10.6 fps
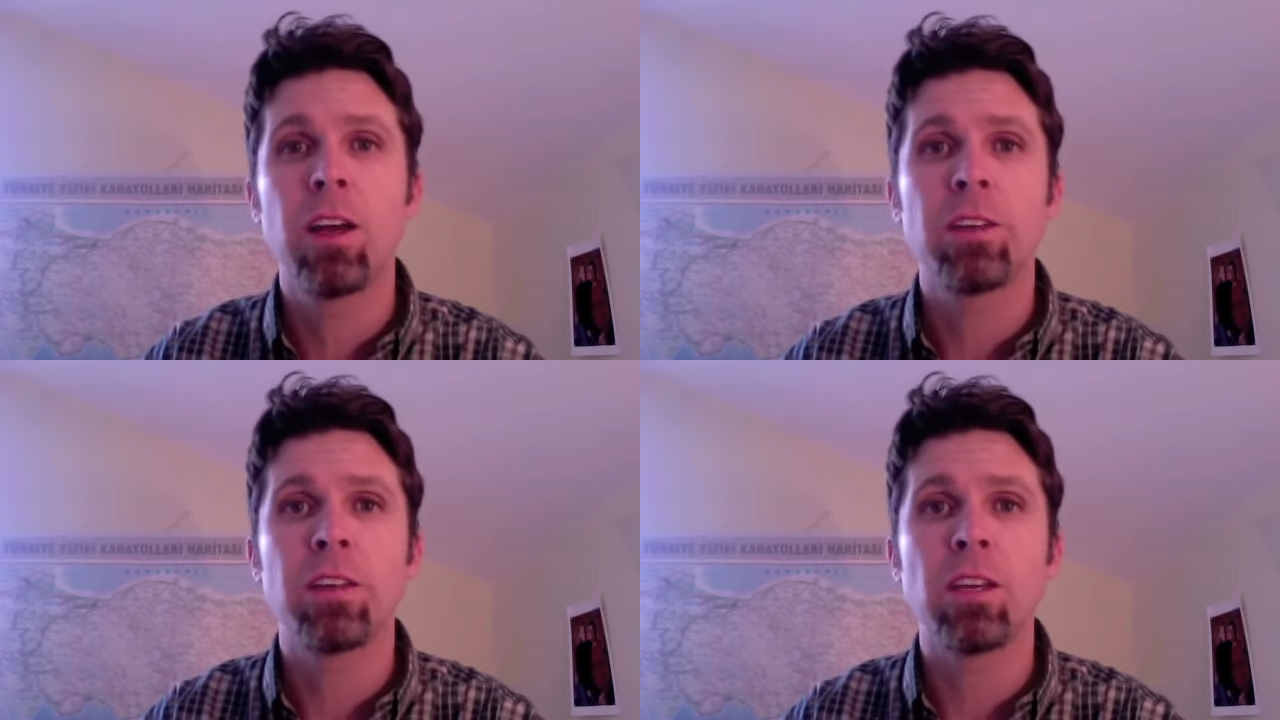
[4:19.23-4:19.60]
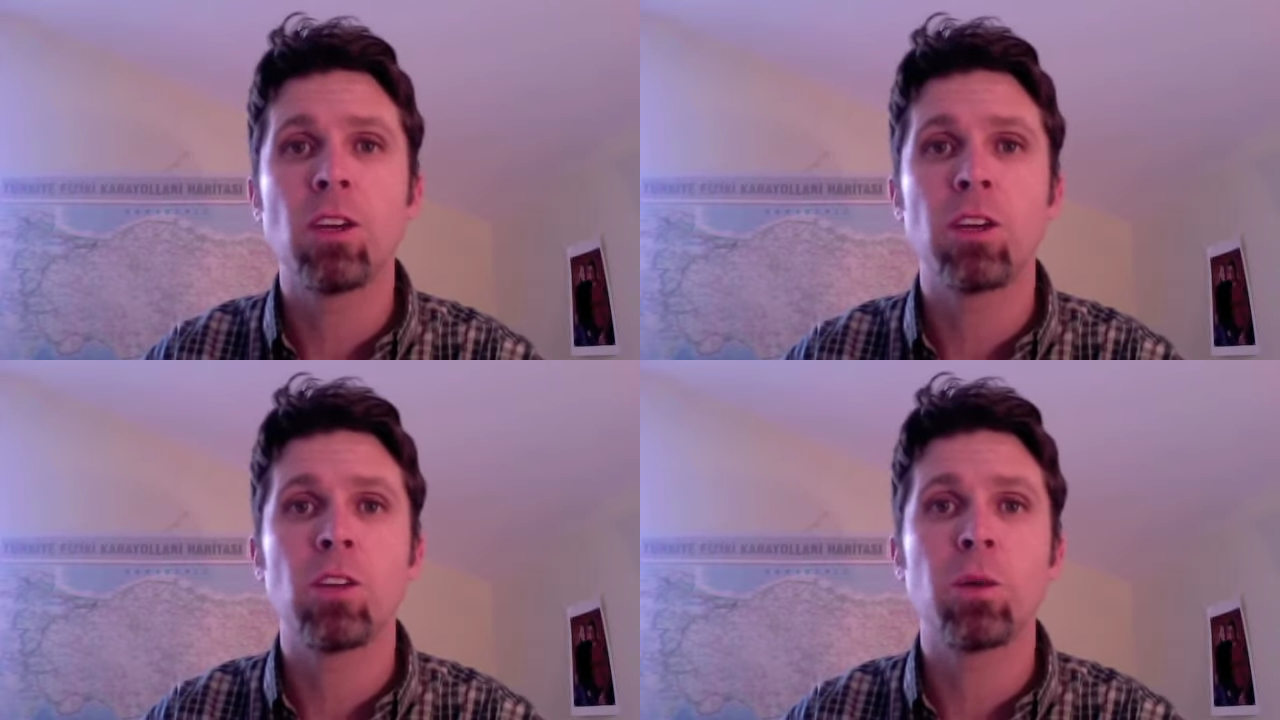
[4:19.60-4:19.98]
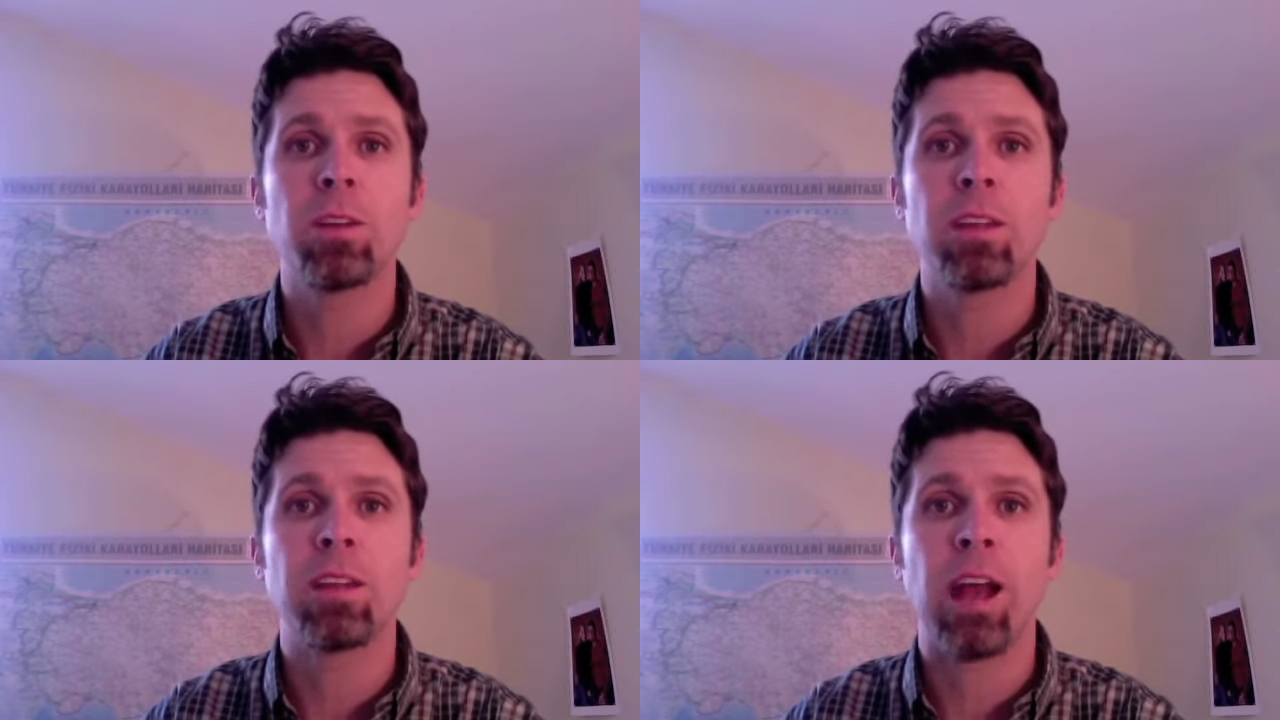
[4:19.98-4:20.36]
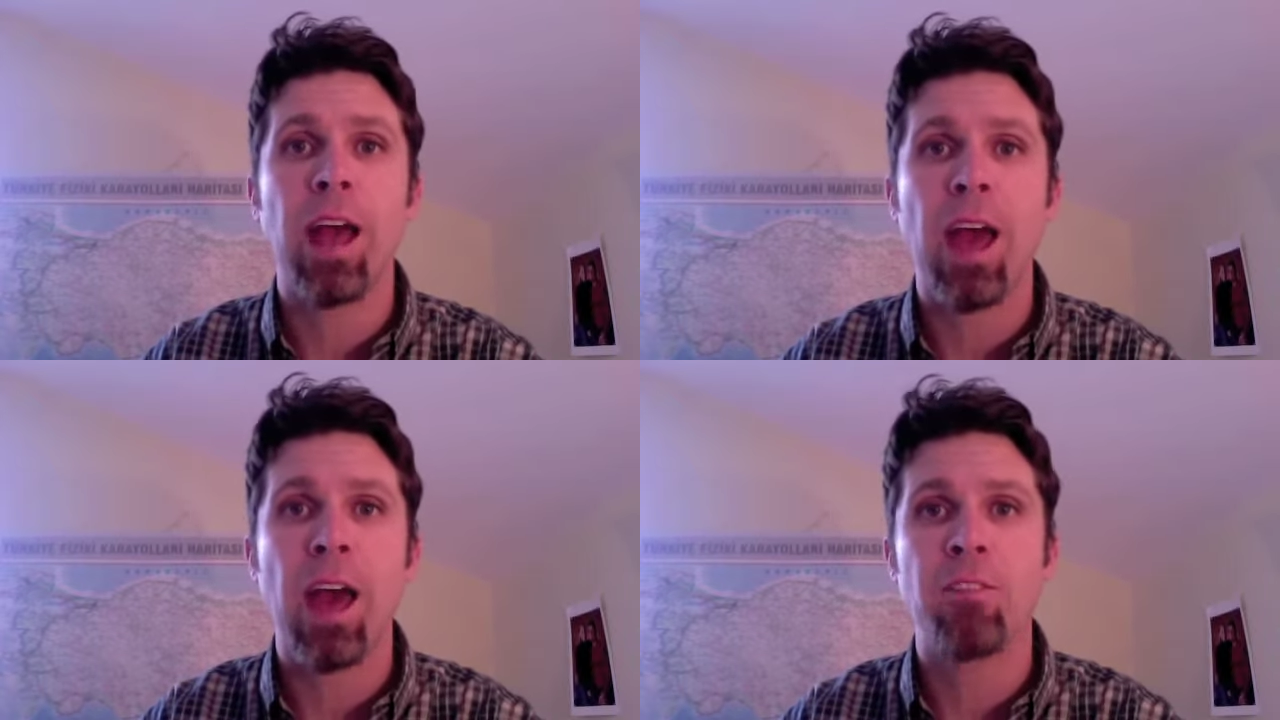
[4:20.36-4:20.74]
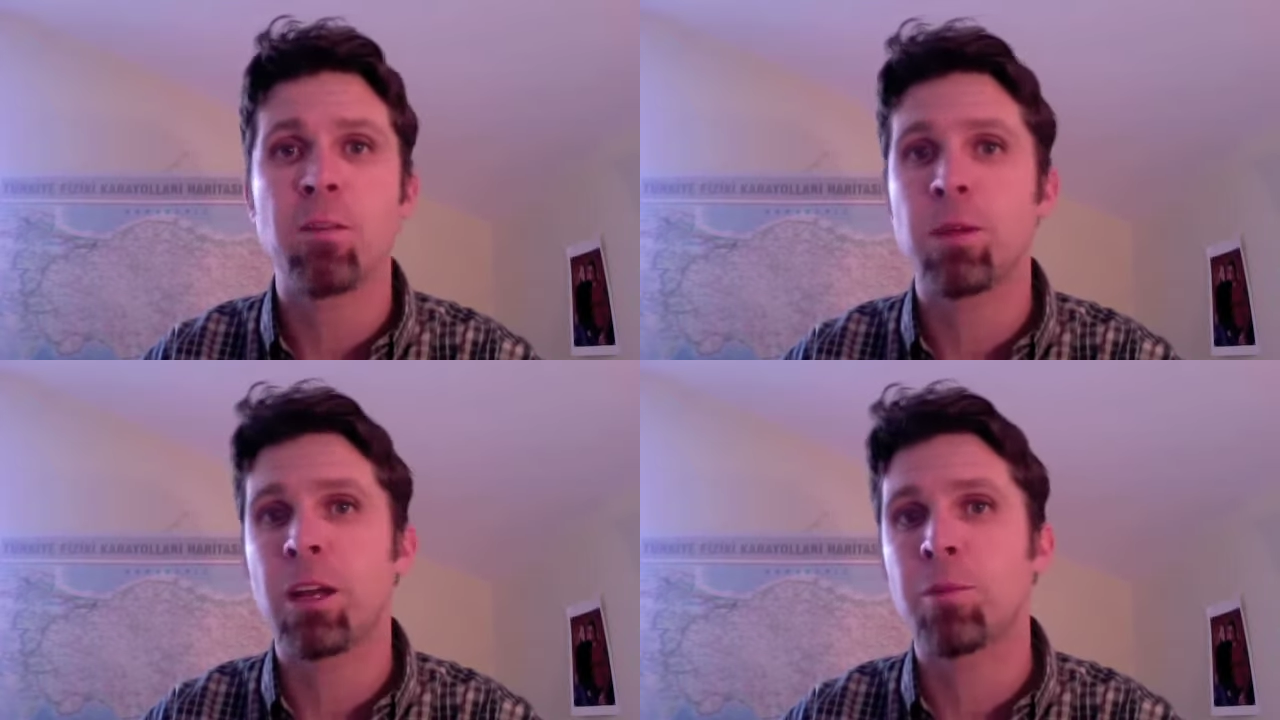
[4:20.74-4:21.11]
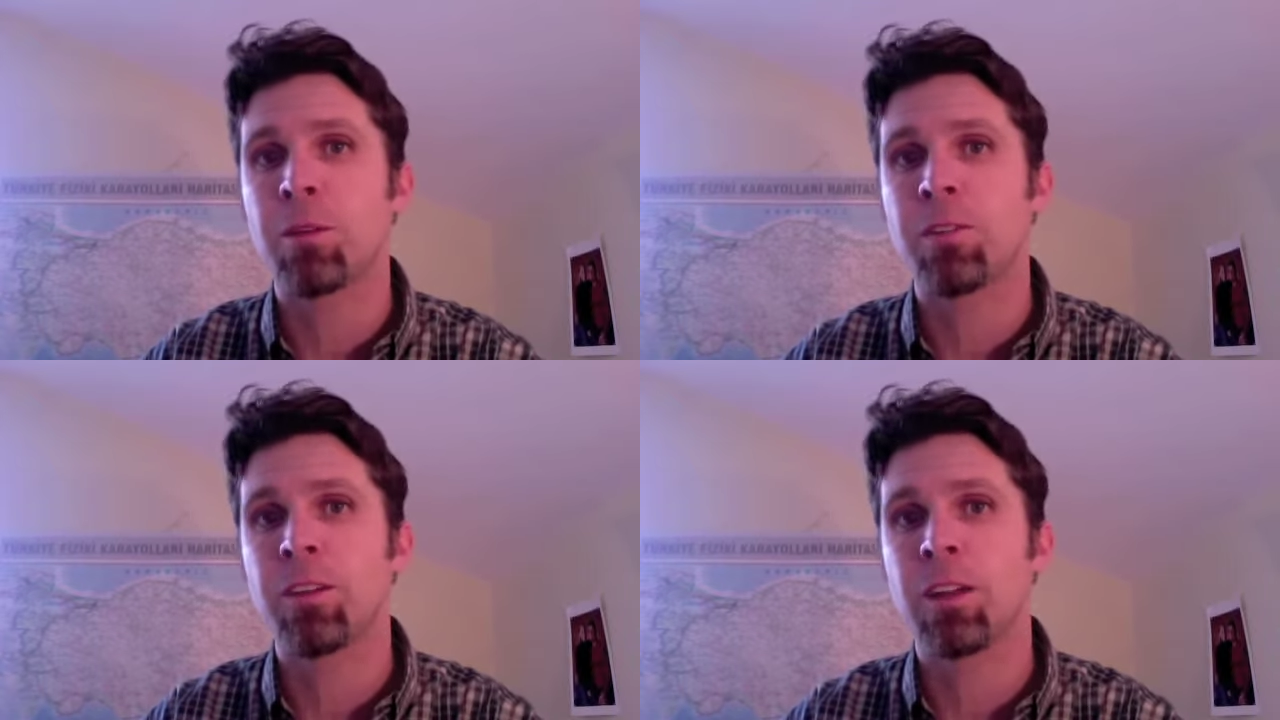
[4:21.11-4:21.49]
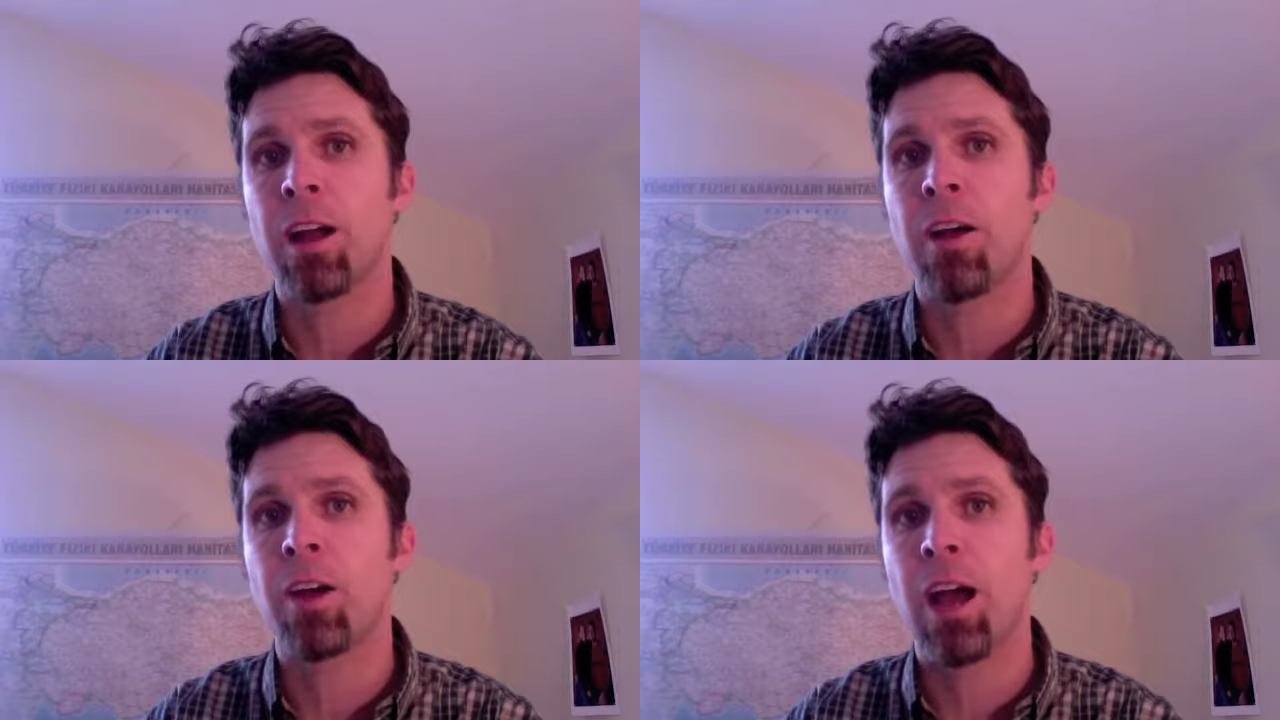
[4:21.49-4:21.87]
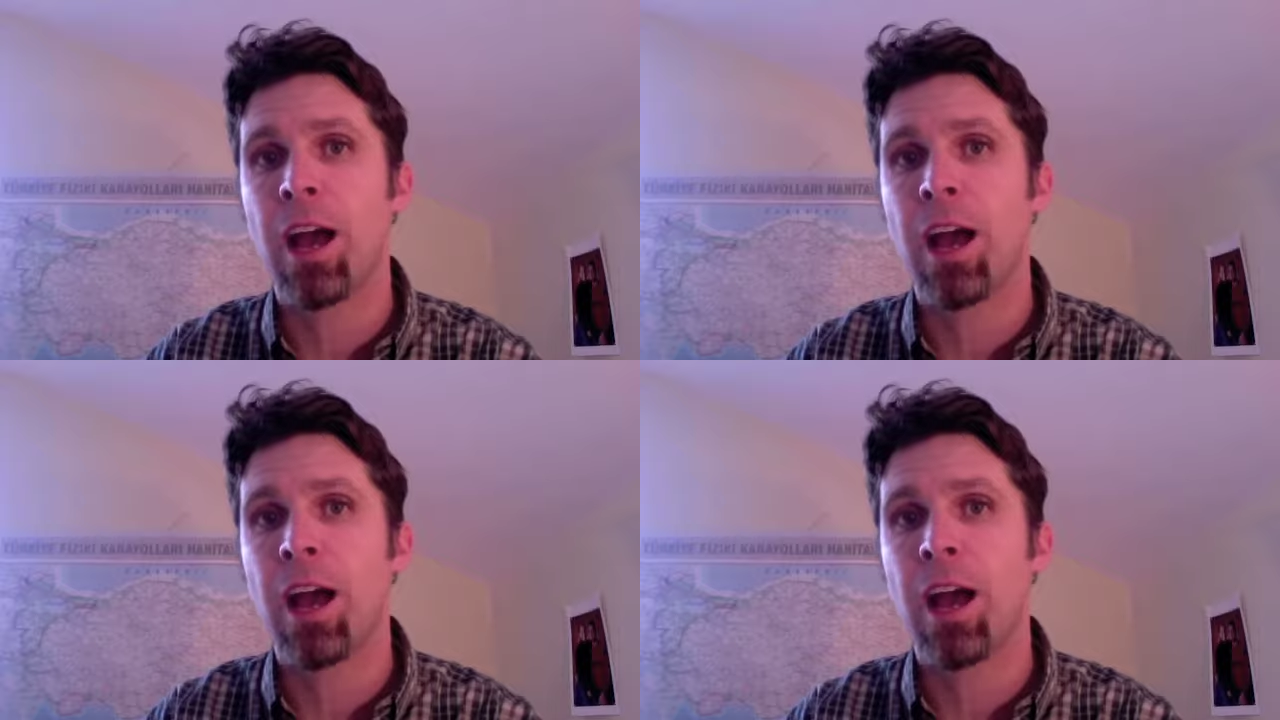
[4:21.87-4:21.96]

that you can do with it that I haven't been able to figure out